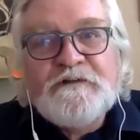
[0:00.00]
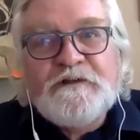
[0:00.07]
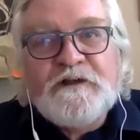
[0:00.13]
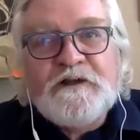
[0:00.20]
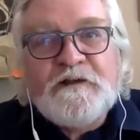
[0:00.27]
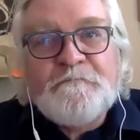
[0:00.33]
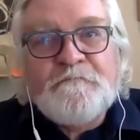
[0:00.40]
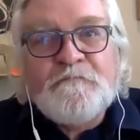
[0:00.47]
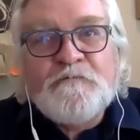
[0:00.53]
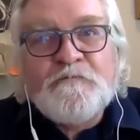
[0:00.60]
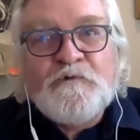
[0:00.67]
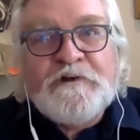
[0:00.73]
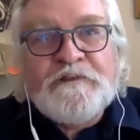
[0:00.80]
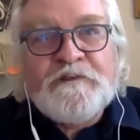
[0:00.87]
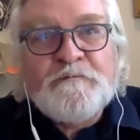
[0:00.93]
um,
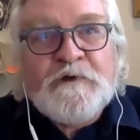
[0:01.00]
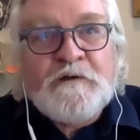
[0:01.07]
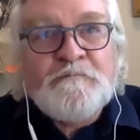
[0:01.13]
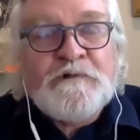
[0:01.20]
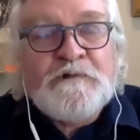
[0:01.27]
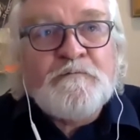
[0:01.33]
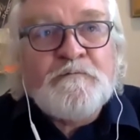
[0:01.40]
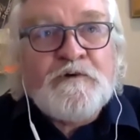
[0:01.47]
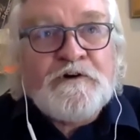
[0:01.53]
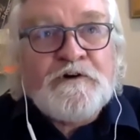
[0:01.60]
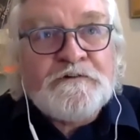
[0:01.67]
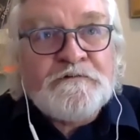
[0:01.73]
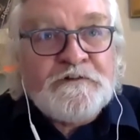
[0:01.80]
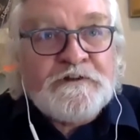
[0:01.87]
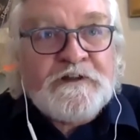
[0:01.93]
where the public
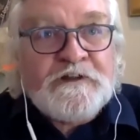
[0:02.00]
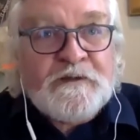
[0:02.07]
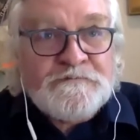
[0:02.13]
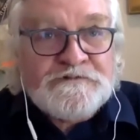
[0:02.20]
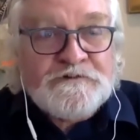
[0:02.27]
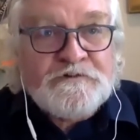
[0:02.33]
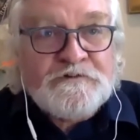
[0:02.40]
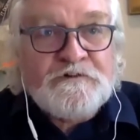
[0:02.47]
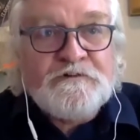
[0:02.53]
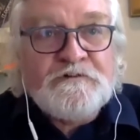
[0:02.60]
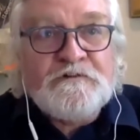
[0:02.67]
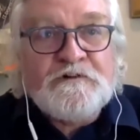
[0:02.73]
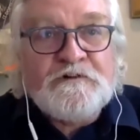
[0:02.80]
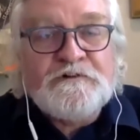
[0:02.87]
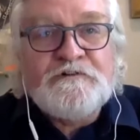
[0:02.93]
part of it comes
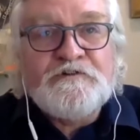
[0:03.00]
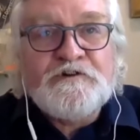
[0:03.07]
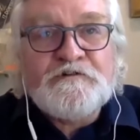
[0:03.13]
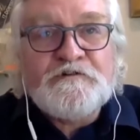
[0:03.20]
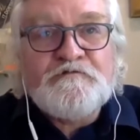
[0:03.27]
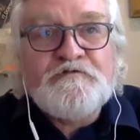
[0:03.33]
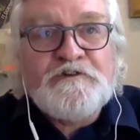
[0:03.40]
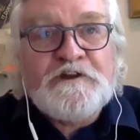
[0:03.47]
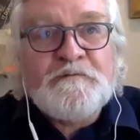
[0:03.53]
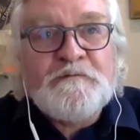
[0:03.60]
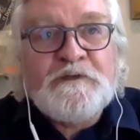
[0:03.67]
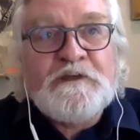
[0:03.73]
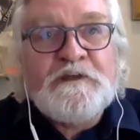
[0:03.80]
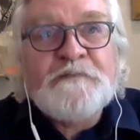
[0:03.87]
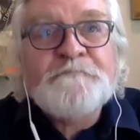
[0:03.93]
along on not a
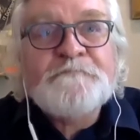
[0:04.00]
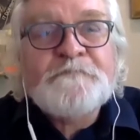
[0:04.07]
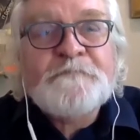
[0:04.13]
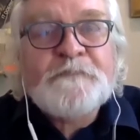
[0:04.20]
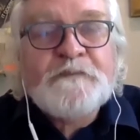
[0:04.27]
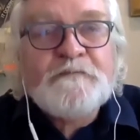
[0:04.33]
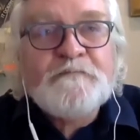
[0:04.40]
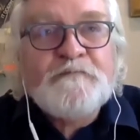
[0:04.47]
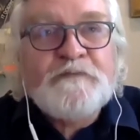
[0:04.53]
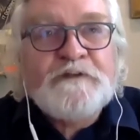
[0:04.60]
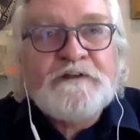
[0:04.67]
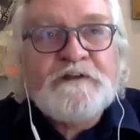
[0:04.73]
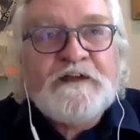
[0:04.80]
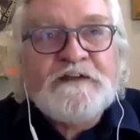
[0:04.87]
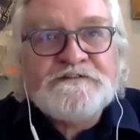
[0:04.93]
freebie,
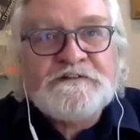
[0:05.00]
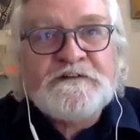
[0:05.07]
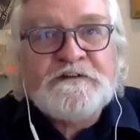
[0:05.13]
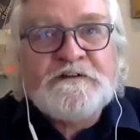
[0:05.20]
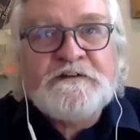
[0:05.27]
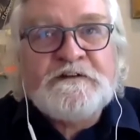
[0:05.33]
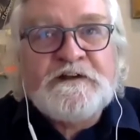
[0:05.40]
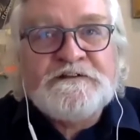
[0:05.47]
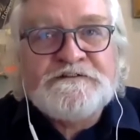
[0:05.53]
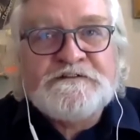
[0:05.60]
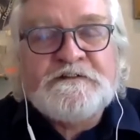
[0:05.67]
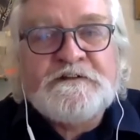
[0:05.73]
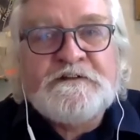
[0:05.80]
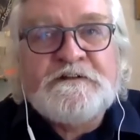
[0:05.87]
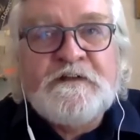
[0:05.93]
but as a as
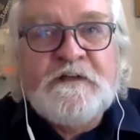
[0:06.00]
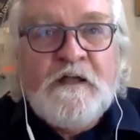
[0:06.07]
a